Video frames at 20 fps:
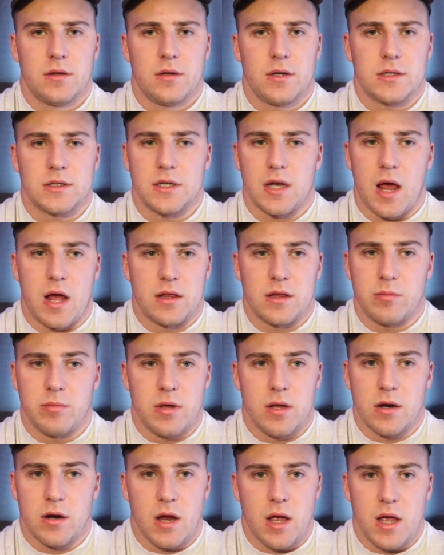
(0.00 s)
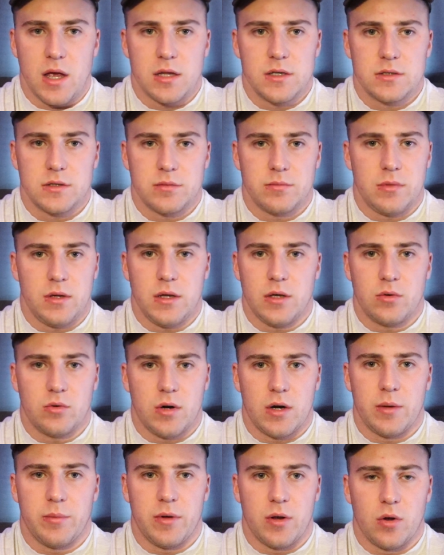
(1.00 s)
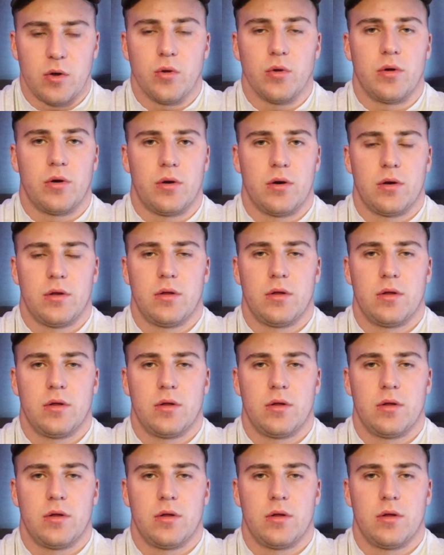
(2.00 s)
Doesn't have to be your age. You can be quite a bit older.